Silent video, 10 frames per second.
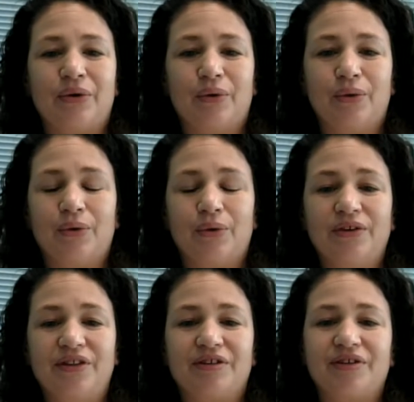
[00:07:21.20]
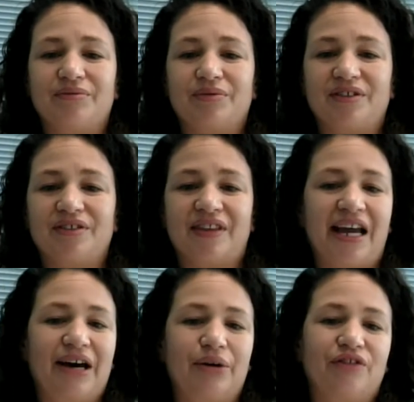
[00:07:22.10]
or there is a risk to the
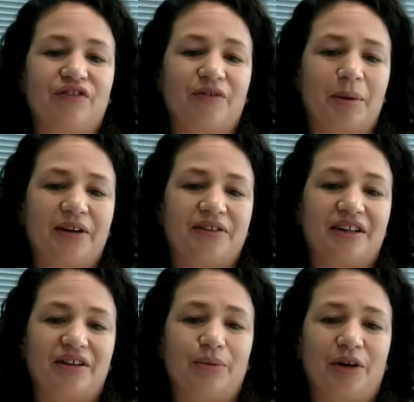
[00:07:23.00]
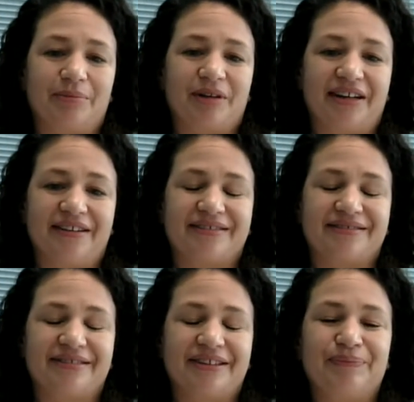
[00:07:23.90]
health of a person at the workplace.
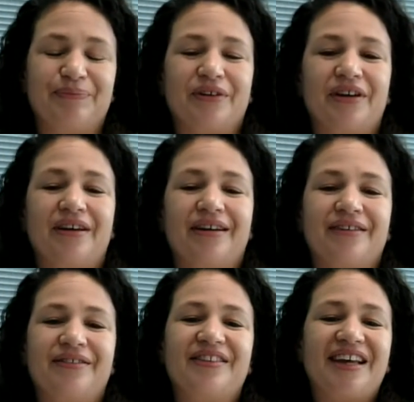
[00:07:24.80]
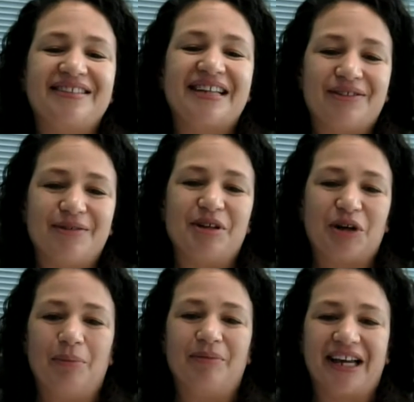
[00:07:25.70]
So that sounds a bit
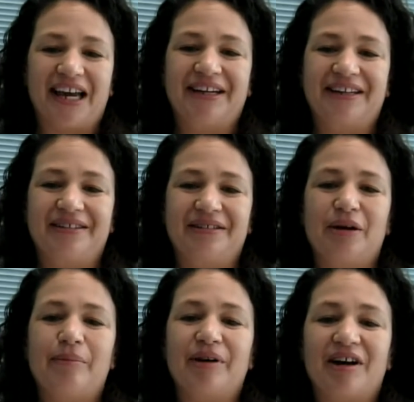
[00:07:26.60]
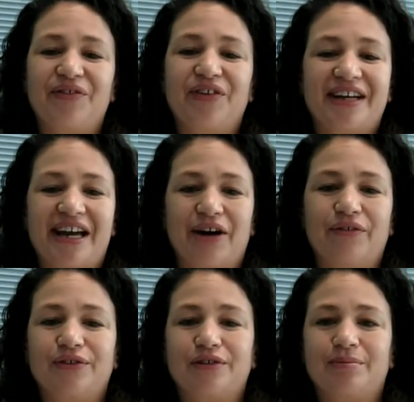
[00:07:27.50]
complicated, but I find it
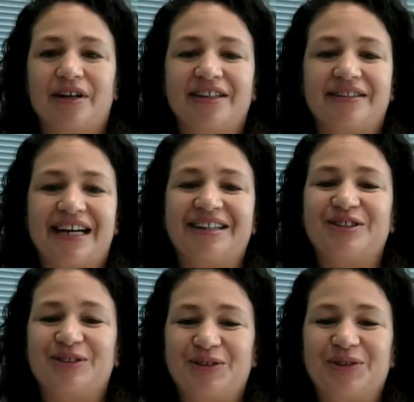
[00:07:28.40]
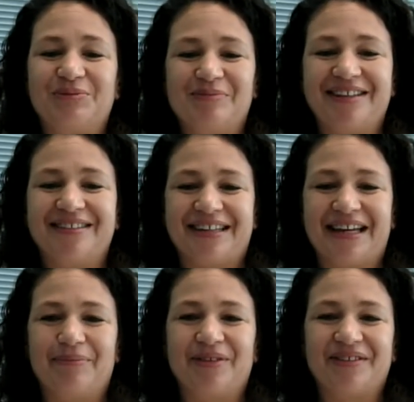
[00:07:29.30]
helpful to break it down into two main
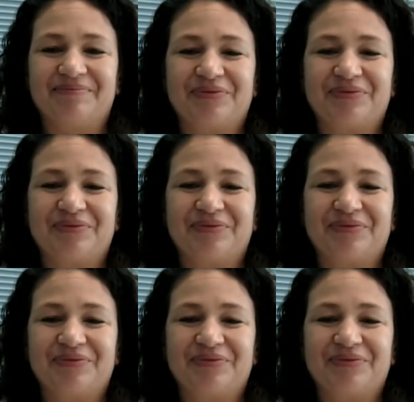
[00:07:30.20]
steps.